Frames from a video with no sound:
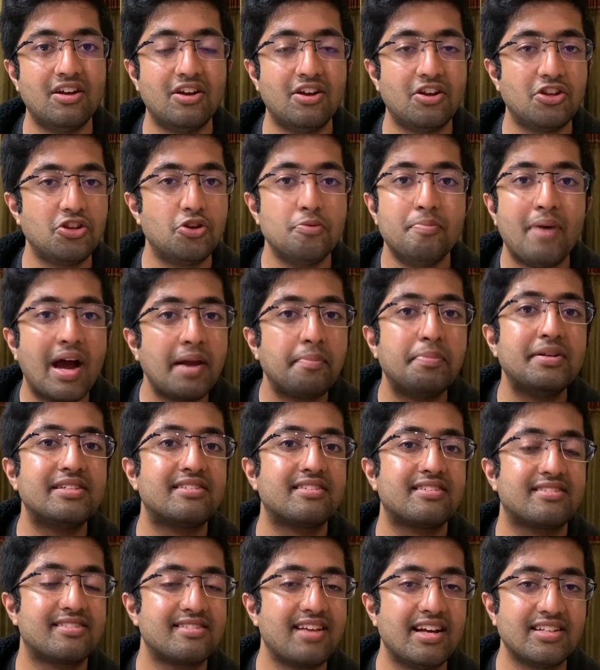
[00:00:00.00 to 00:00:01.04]
You might be
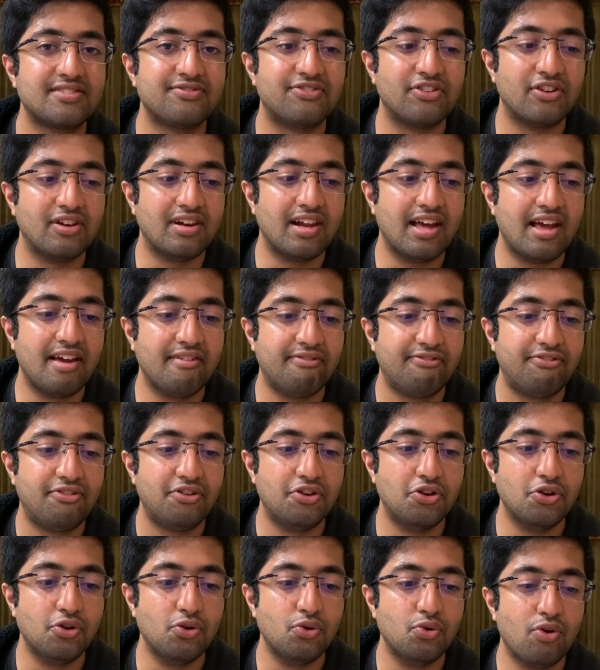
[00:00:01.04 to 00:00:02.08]
successful if
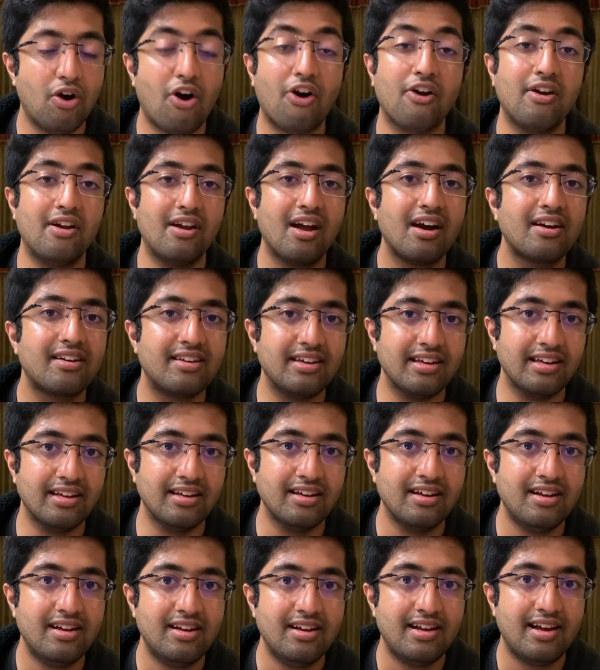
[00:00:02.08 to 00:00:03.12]
you are lucky
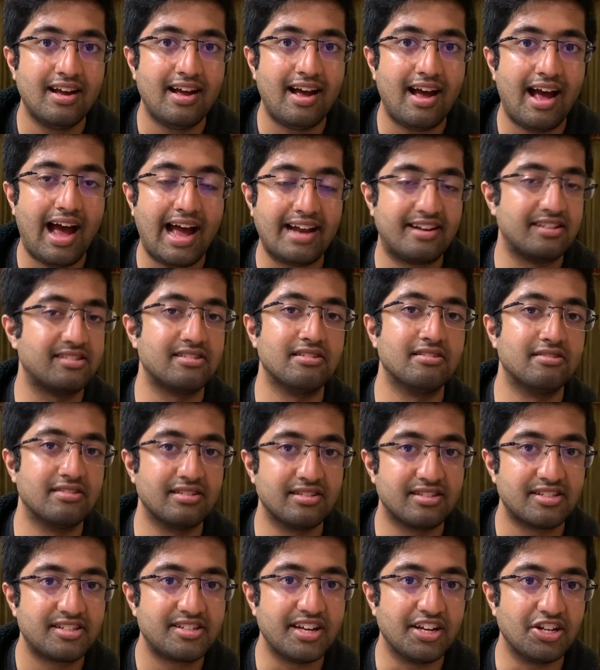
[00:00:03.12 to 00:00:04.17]
at a certain
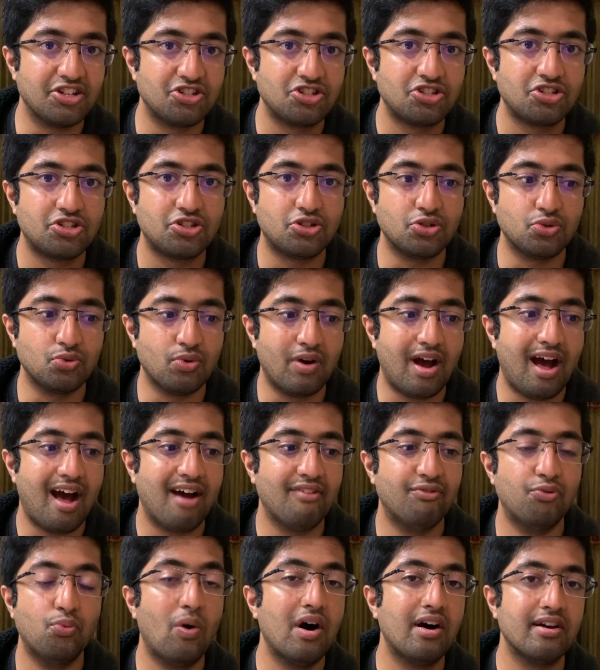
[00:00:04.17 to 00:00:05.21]
stage to
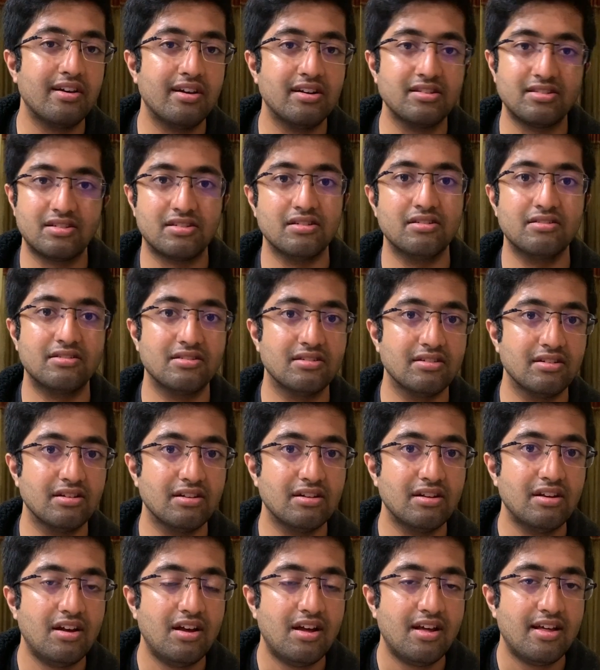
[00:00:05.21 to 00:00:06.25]
have won a certain
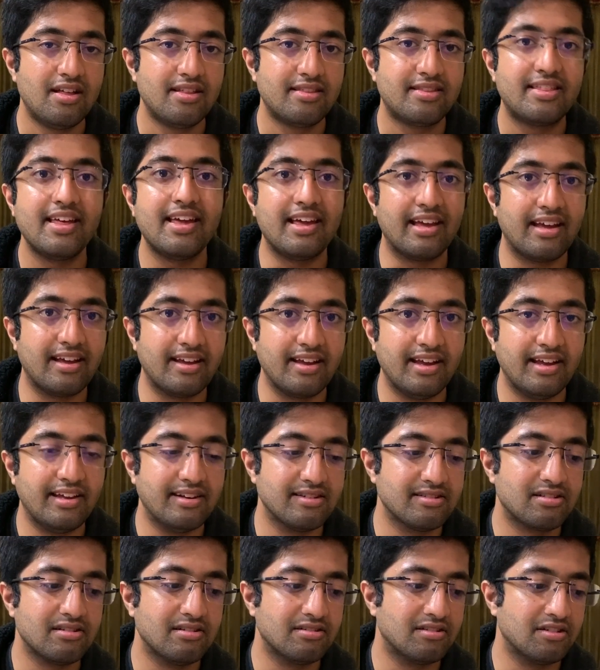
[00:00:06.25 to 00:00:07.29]
thing in a
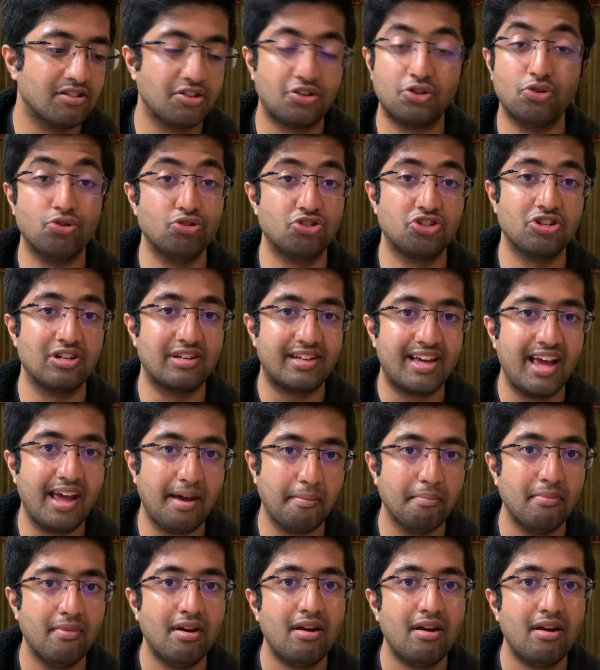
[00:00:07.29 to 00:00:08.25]
certain crucial game.